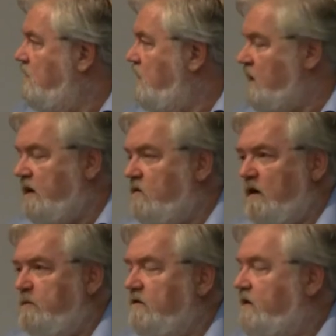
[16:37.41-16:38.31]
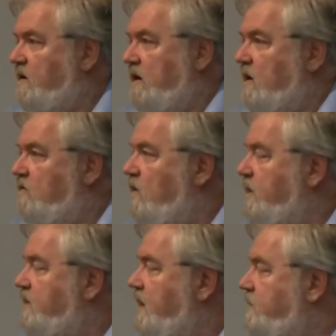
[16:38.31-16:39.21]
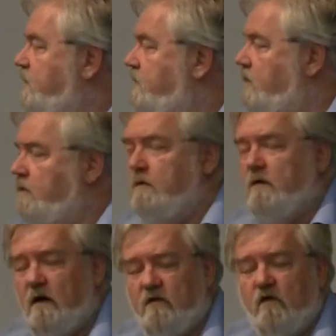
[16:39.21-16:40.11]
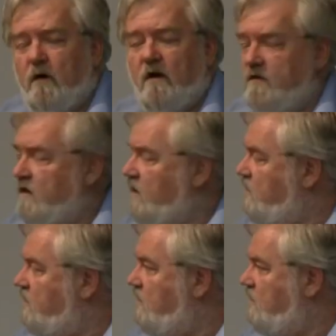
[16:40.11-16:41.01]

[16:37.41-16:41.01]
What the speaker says: And I cried because I grew up in Texas under apartheid.